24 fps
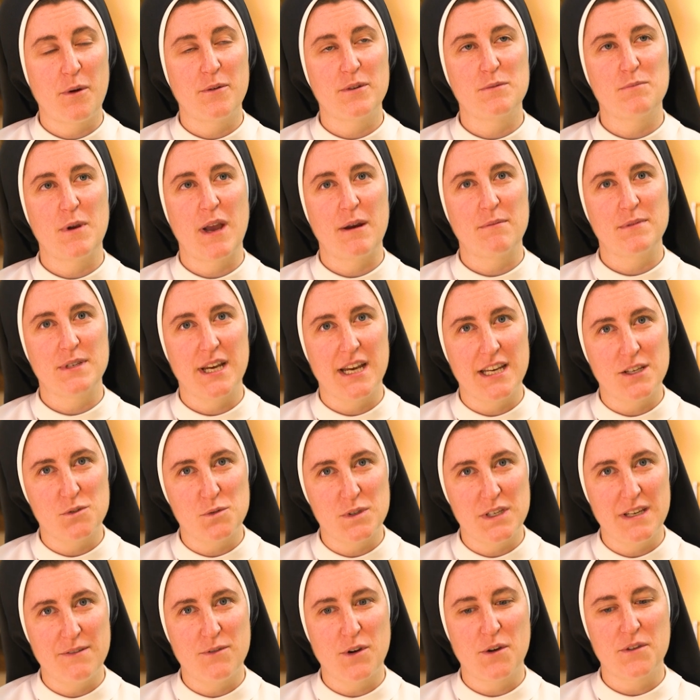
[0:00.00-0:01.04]
I was baptized,
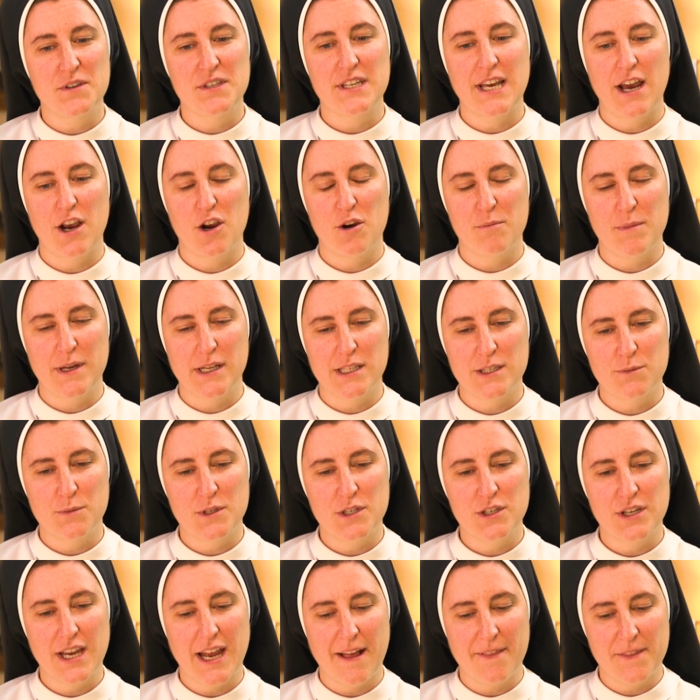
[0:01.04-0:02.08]
received all the sacraments,
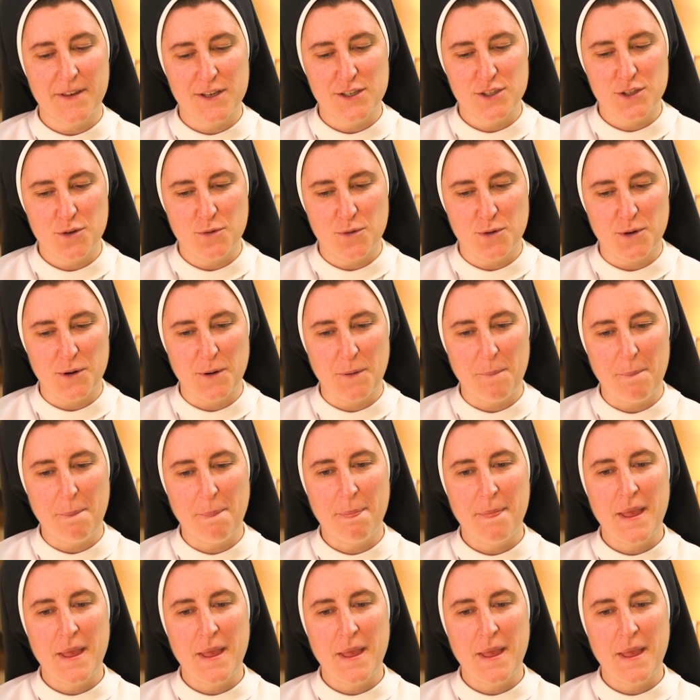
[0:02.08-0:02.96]
went to Catholic school.